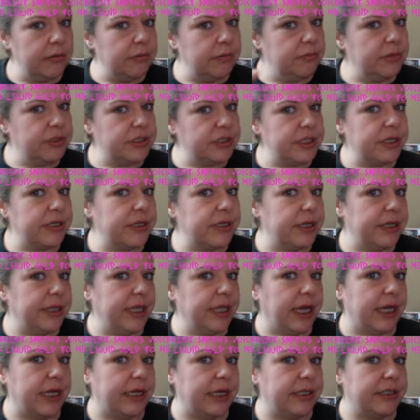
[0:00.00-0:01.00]
music like
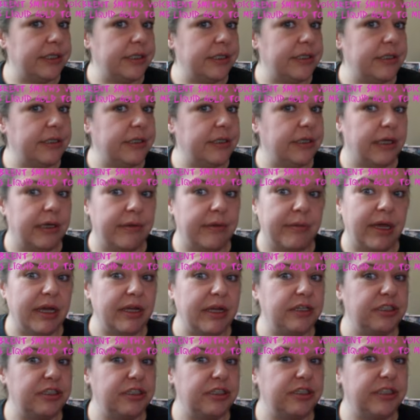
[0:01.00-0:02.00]
that. I'm
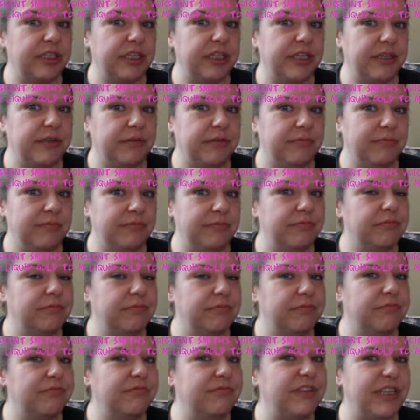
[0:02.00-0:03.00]
actually,
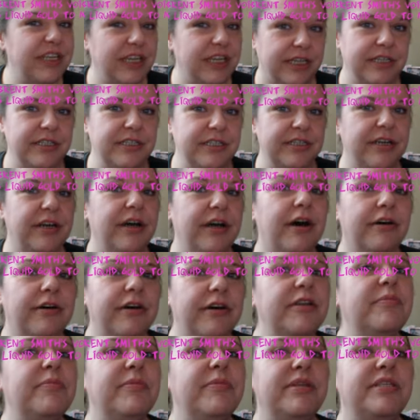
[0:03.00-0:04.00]
yes, I'll
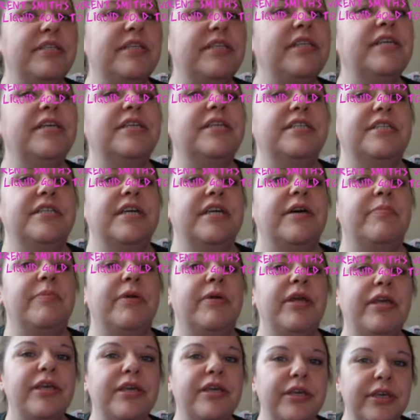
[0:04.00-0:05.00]
admit to this, I'm
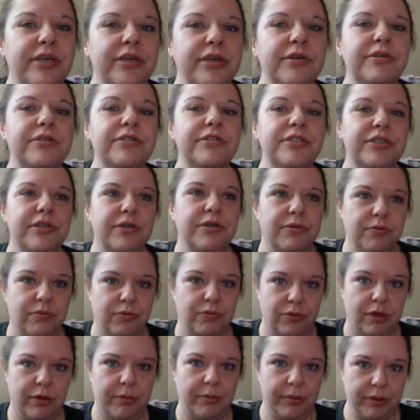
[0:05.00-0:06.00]
a huge
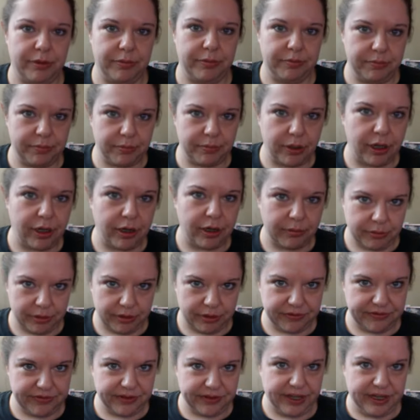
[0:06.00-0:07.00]
Robert
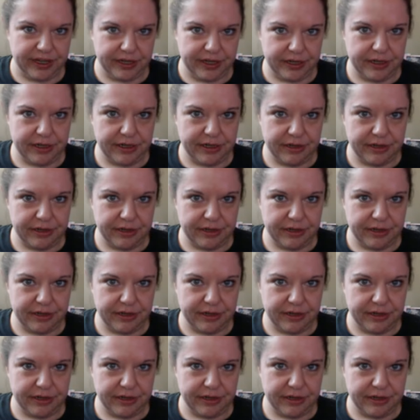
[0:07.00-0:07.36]
Palmer fan.